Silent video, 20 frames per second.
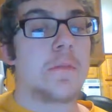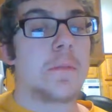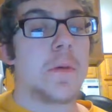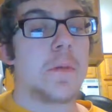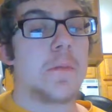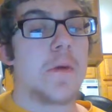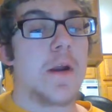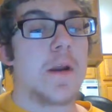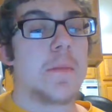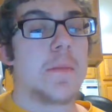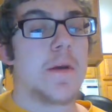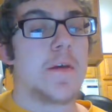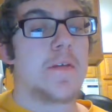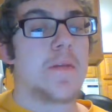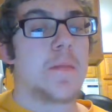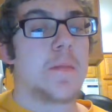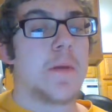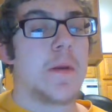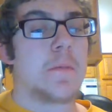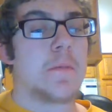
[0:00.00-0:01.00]
have been ready by
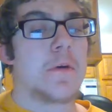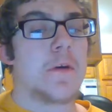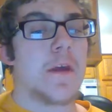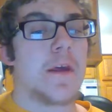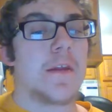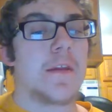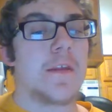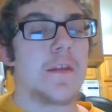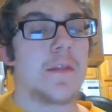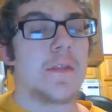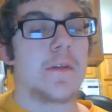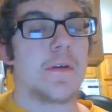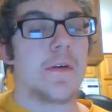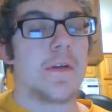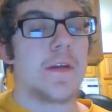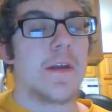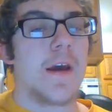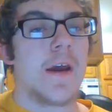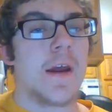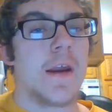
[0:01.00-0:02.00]
September
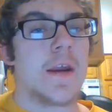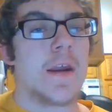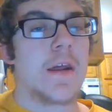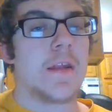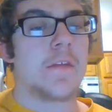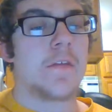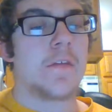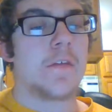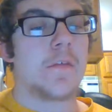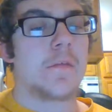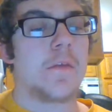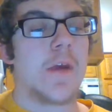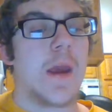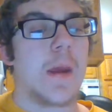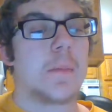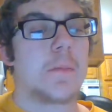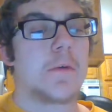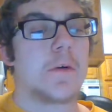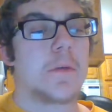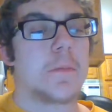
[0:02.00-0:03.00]
1939 and served
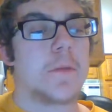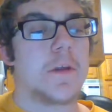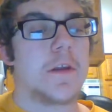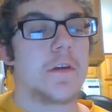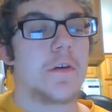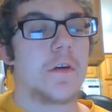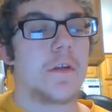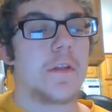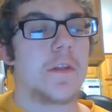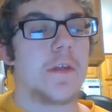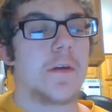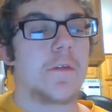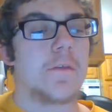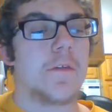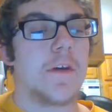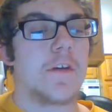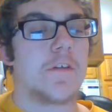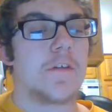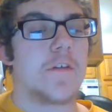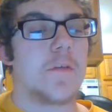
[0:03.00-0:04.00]
admirably during the
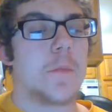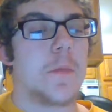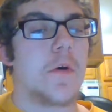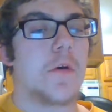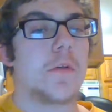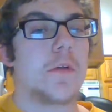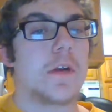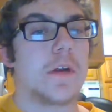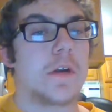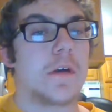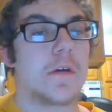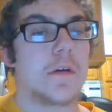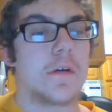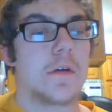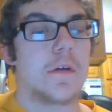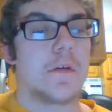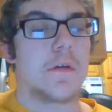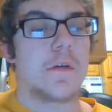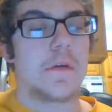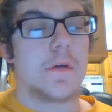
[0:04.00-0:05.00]
invasion of Poland,
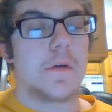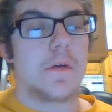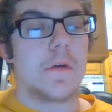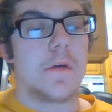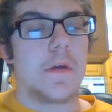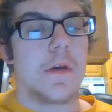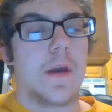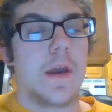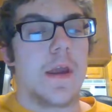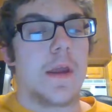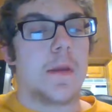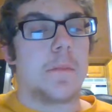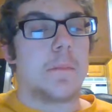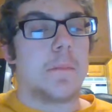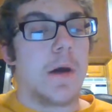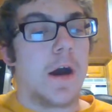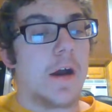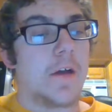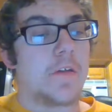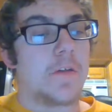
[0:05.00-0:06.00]
and
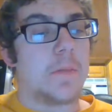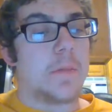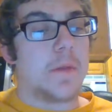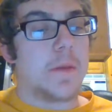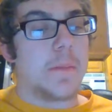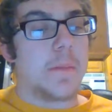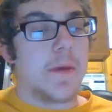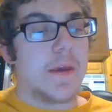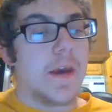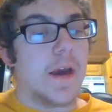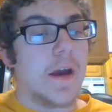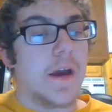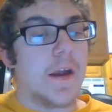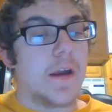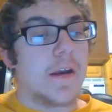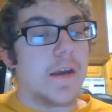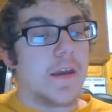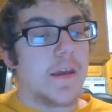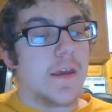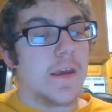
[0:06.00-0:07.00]
possibly
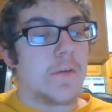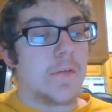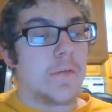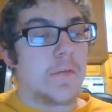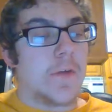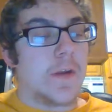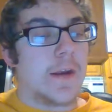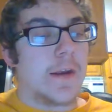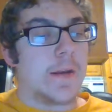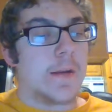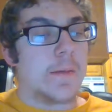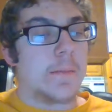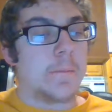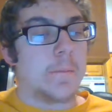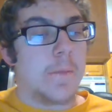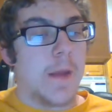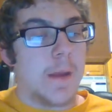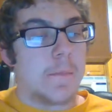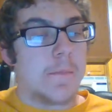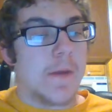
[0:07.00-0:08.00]
beyond if it
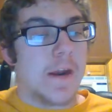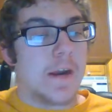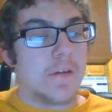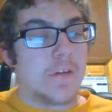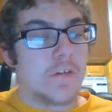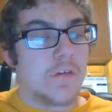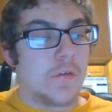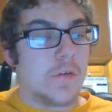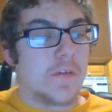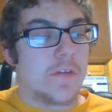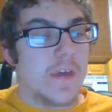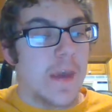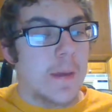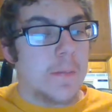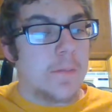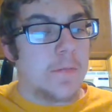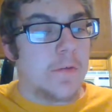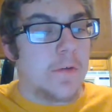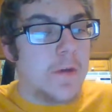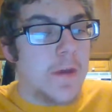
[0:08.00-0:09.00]
had managed to
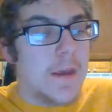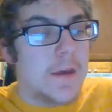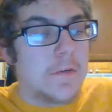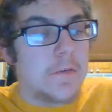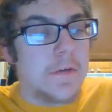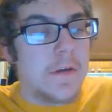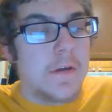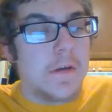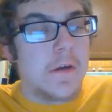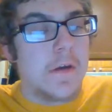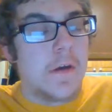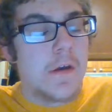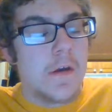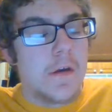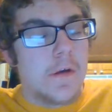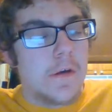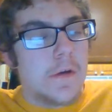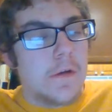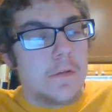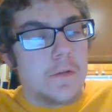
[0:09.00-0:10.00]
escape to England
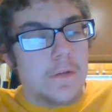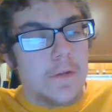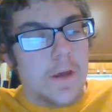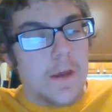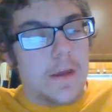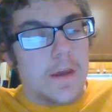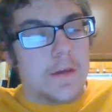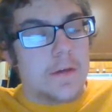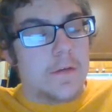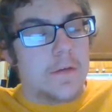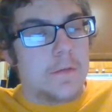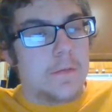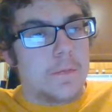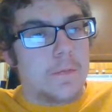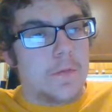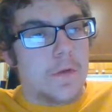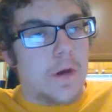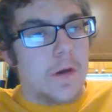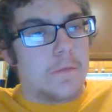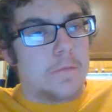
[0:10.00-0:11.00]
like
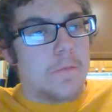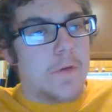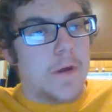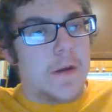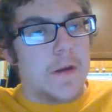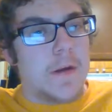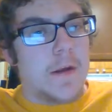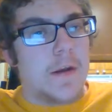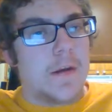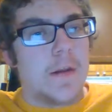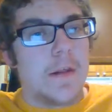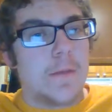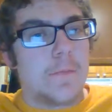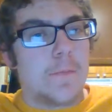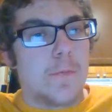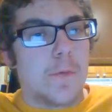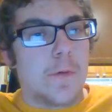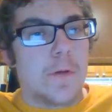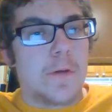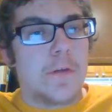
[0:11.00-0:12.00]
Dogfight
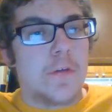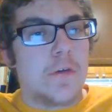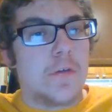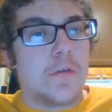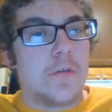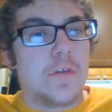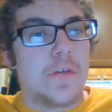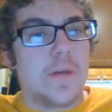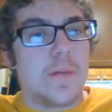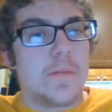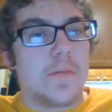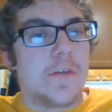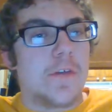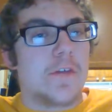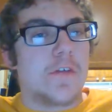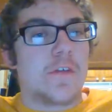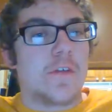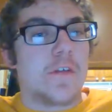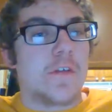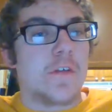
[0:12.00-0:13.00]
1942 seems to
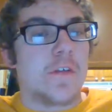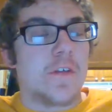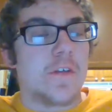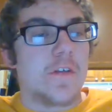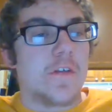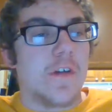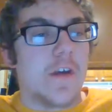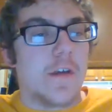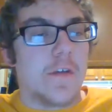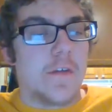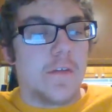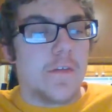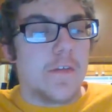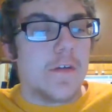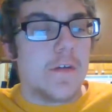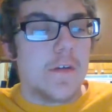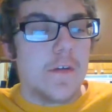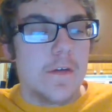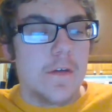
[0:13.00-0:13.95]
suggest.